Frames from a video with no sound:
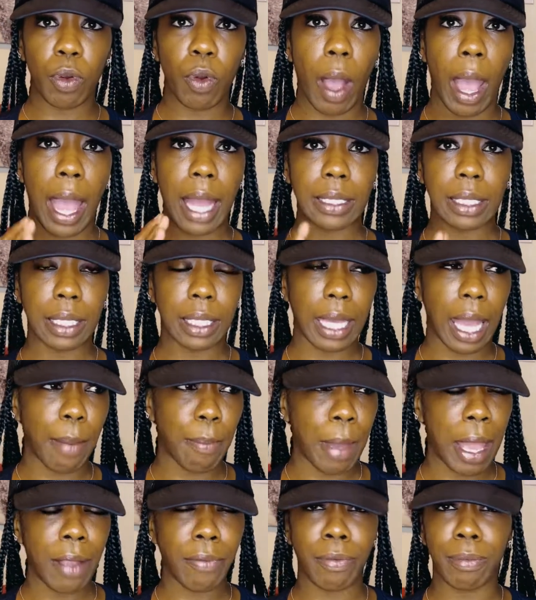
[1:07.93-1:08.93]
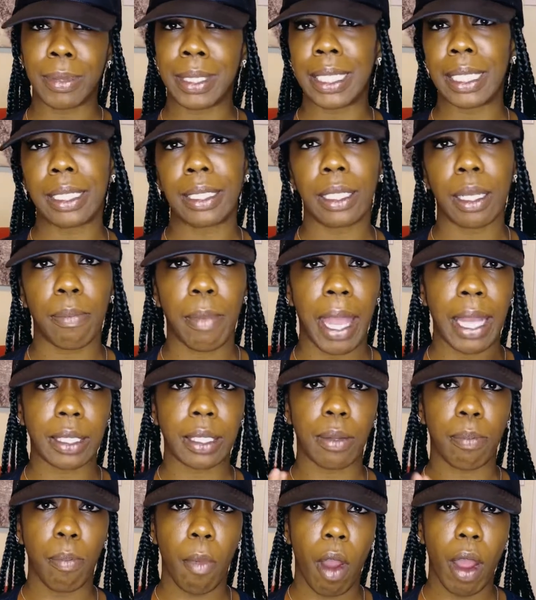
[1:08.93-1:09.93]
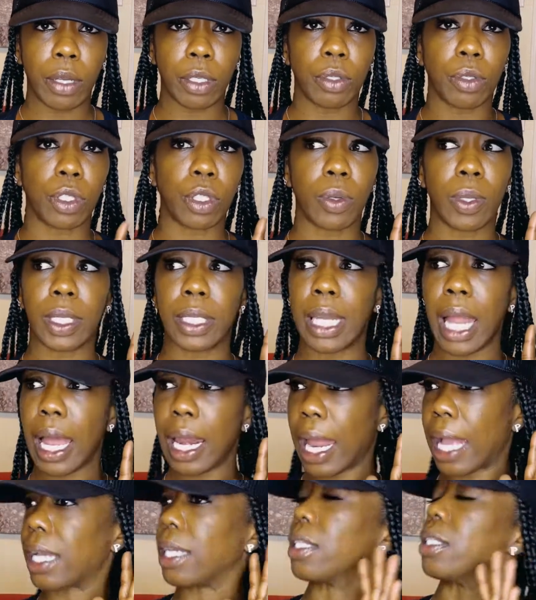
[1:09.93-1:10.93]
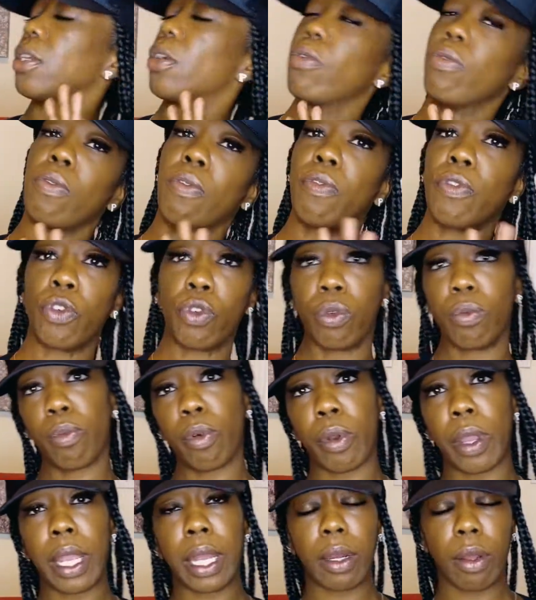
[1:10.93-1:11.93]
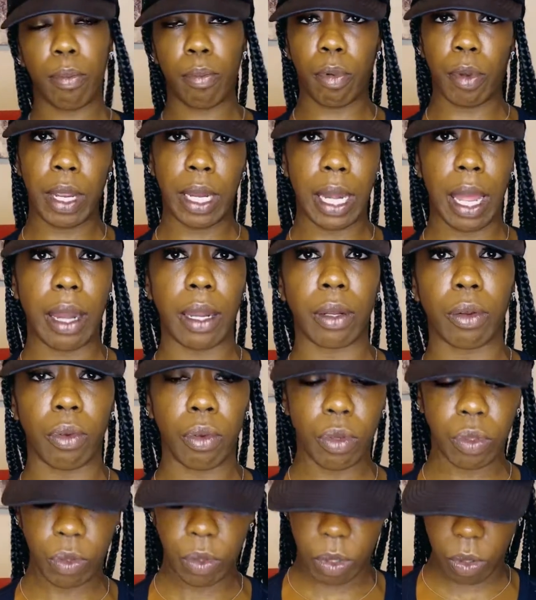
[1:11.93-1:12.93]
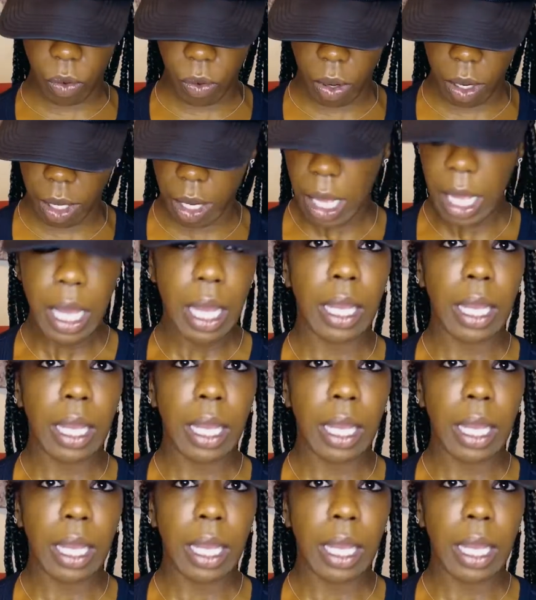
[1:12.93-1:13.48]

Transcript: I actually got mine from TJ Maxx and Marshall, so it's not like a certain food brand or brand out of the grocery store.